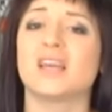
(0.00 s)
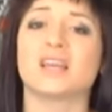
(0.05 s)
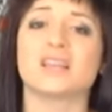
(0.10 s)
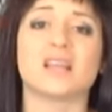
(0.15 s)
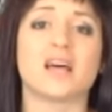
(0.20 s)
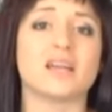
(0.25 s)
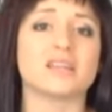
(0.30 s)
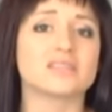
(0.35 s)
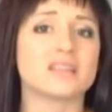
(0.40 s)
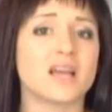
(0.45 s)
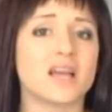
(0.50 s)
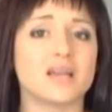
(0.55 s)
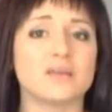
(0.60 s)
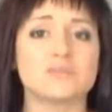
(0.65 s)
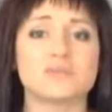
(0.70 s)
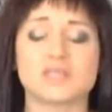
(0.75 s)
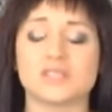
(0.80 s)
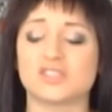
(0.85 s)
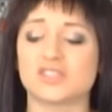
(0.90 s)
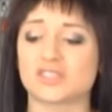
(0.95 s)
A lot of
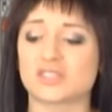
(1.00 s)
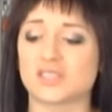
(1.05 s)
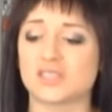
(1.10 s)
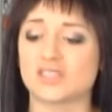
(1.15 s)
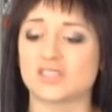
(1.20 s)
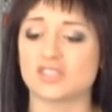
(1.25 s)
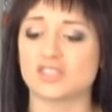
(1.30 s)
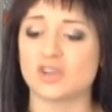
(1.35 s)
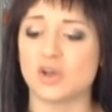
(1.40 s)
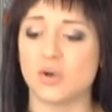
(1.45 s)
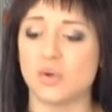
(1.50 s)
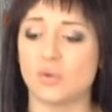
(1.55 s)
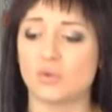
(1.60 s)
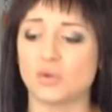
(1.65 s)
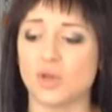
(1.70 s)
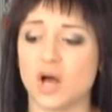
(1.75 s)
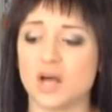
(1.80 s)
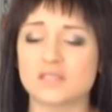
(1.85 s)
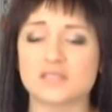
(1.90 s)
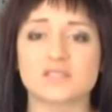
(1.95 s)
times it just gets so
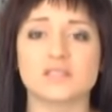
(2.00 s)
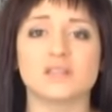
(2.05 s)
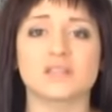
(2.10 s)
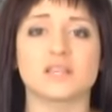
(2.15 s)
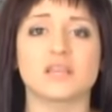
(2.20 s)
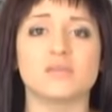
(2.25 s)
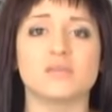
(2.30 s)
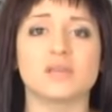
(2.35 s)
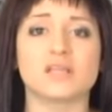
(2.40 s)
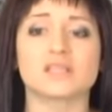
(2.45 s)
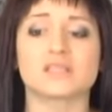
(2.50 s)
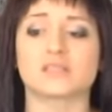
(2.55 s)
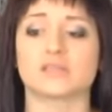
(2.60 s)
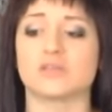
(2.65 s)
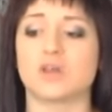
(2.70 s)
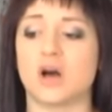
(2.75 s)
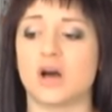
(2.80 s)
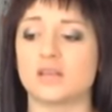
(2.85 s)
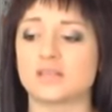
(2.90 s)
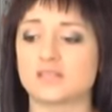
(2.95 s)
lost in the gimmicks,
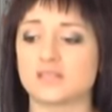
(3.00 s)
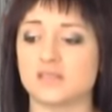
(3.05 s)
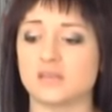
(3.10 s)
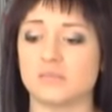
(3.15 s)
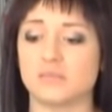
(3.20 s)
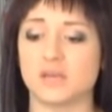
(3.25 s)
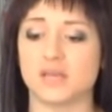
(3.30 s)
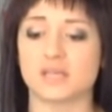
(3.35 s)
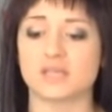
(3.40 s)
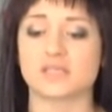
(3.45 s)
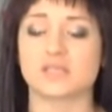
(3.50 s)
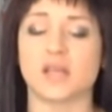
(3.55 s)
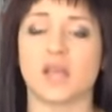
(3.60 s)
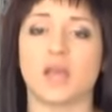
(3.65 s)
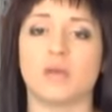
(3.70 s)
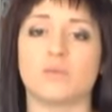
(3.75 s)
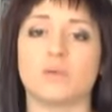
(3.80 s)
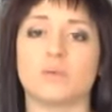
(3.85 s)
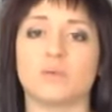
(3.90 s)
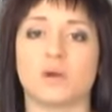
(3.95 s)
lost in the mix,
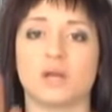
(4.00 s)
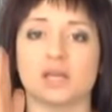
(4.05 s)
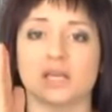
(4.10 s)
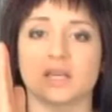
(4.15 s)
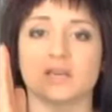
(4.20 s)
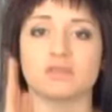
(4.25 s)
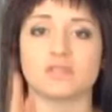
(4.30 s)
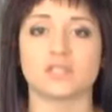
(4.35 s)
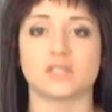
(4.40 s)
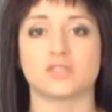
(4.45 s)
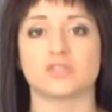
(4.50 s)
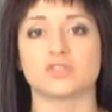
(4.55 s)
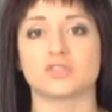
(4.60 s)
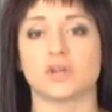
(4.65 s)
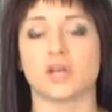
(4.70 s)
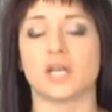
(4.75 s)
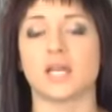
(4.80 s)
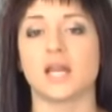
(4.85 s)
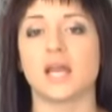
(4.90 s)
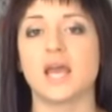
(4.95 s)
and we want to give it to you
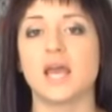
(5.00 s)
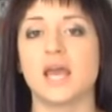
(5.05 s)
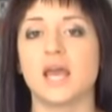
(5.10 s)
straight.